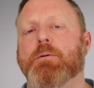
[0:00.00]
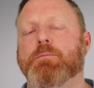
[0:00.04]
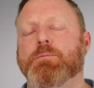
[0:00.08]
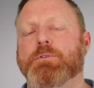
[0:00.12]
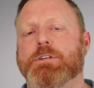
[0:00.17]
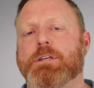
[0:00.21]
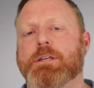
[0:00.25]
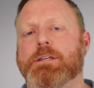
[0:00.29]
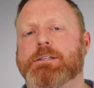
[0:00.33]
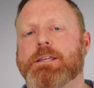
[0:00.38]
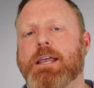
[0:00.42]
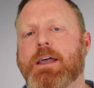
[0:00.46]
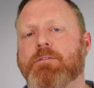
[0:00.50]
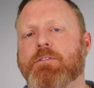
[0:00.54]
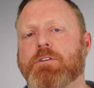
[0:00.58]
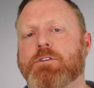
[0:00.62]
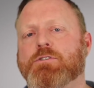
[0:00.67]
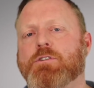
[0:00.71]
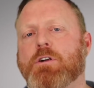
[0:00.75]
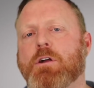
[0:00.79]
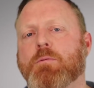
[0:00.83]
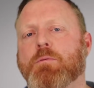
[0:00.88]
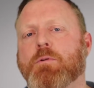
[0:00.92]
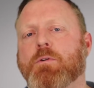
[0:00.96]
She is having
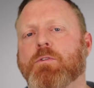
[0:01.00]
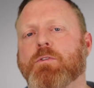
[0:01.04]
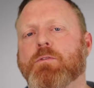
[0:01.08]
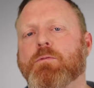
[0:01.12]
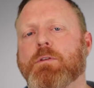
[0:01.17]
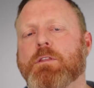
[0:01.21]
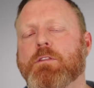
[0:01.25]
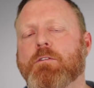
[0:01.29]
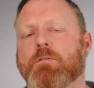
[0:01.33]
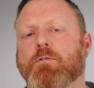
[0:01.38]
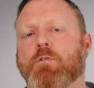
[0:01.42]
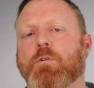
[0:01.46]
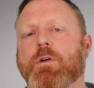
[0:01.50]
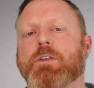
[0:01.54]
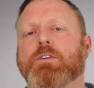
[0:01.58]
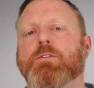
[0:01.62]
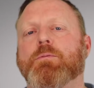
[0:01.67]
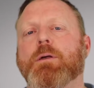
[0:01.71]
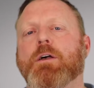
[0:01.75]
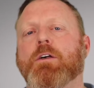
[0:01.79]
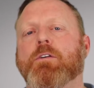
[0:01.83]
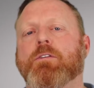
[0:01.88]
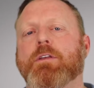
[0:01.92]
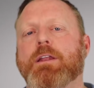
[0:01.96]
troubles with the
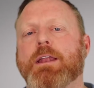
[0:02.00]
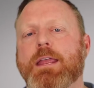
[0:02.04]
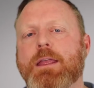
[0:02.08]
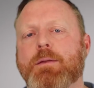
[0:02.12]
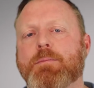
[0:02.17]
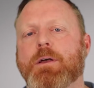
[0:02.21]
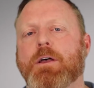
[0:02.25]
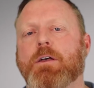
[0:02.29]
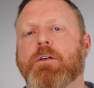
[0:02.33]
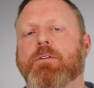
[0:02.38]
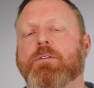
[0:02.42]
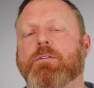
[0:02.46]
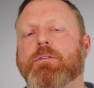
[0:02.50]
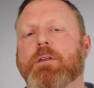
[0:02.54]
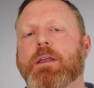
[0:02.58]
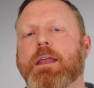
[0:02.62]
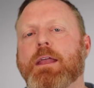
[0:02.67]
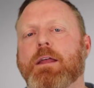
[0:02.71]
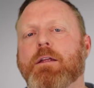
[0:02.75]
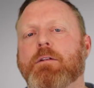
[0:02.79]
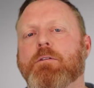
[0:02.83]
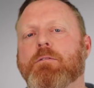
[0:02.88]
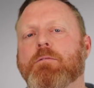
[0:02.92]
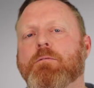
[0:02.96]
voicemails and emails,
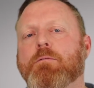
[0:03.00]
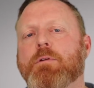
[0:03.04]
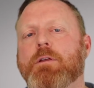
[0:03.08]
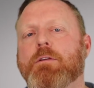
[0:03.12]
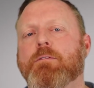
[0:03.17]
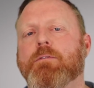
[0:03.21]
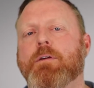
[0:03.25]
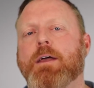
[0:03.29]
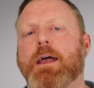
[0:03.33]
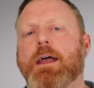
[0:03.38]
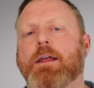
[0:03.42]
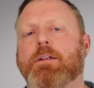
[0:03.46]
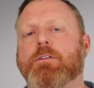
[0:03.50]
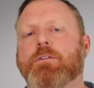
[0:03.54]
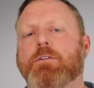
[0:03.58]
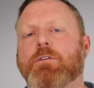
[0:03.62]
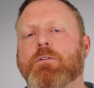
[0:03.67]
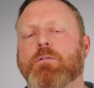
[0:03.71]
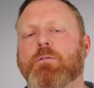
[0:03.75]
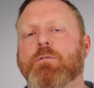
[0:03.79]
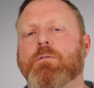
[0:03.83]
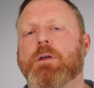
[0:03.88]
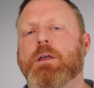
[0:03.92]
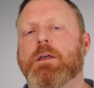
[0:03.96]
and we've had
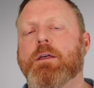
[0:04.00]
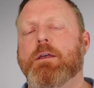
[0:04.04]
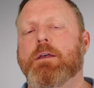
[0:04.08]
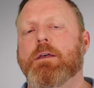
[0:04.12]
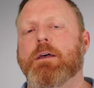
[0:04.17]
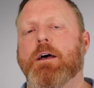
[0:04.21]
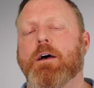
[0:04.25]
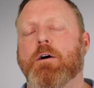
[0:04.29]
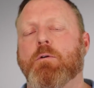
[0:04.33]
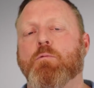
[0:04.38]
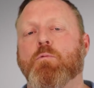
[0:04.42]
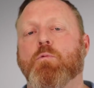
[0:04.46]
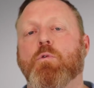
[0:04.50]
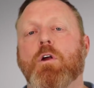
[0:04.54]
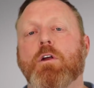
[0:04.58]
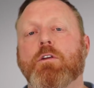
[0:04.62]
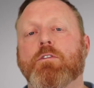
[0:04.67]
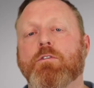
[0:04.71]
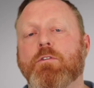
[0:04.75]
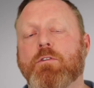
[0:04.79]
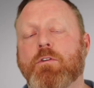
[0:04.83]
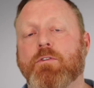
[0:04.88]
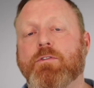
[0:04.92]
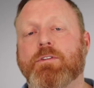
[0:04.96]
to
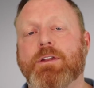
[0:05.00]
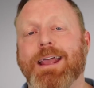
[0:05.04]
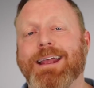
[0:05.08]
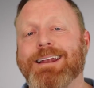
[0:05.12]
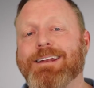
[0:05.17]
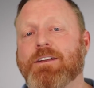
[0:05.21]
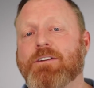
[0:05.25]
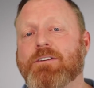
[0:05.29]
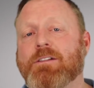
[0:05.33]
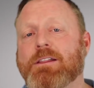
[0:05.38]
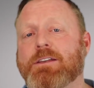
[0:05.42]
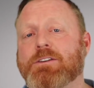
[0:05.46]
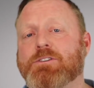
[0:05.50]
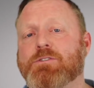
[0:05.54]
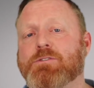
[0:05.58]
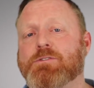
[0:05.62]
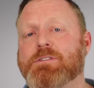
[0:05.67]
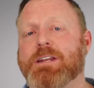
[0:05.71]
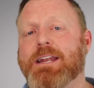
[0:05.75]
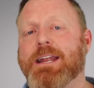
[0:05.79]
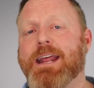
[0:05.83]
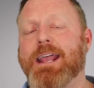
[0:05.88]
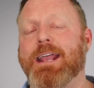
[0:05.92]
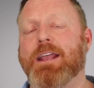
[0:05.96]
work through those technical
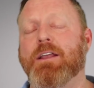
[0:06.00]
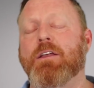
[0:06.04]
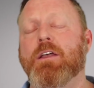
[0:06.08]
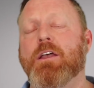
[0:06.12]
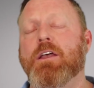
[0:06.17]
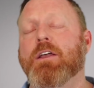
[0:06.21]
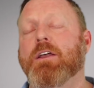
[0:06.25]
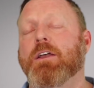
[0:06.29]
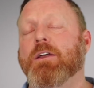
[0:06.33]
issues today.